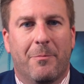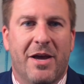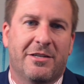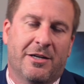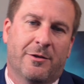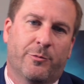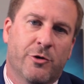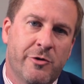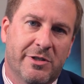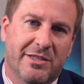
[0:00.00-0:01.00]
based on the
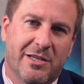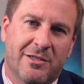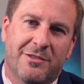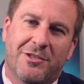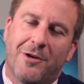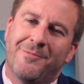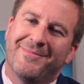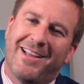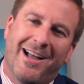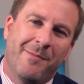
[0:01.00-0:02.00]
Bruin decision, so
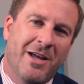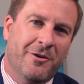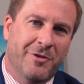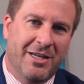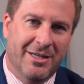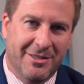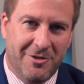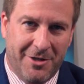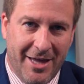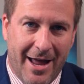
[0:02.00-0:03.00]
I'm not going to get
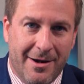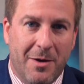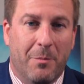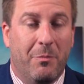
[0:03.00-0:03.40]
into all that.